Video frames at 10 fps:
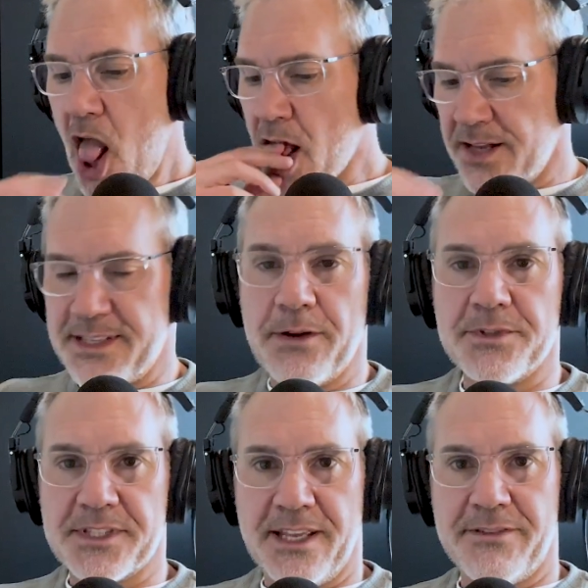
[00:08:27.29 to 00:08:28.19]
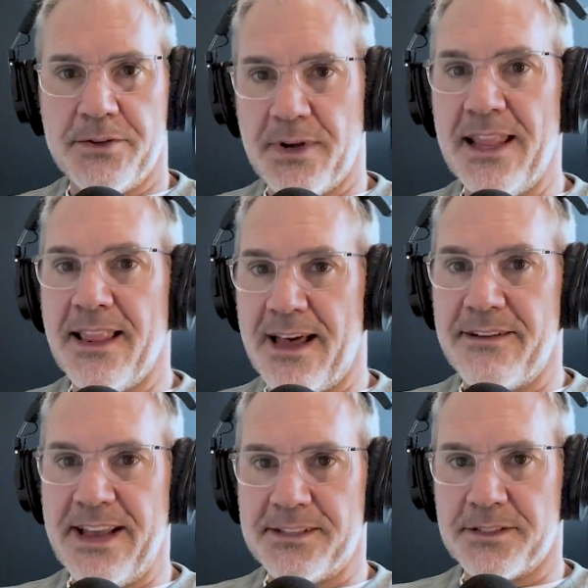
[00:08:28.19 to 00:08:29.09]
because that will save you a lot
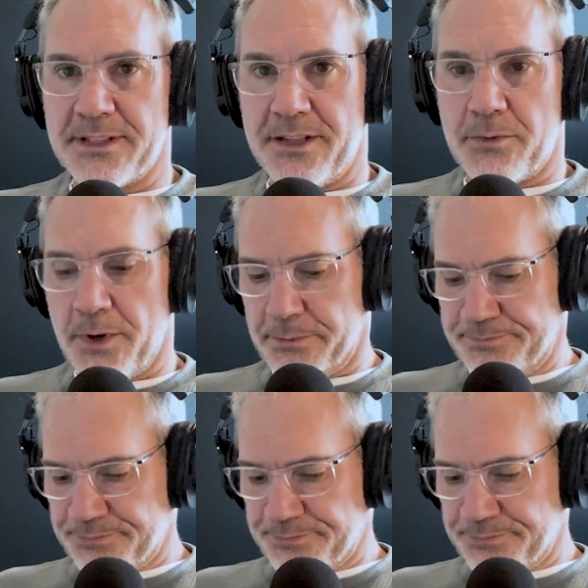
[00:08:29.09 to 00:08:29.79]
of hassle down the road.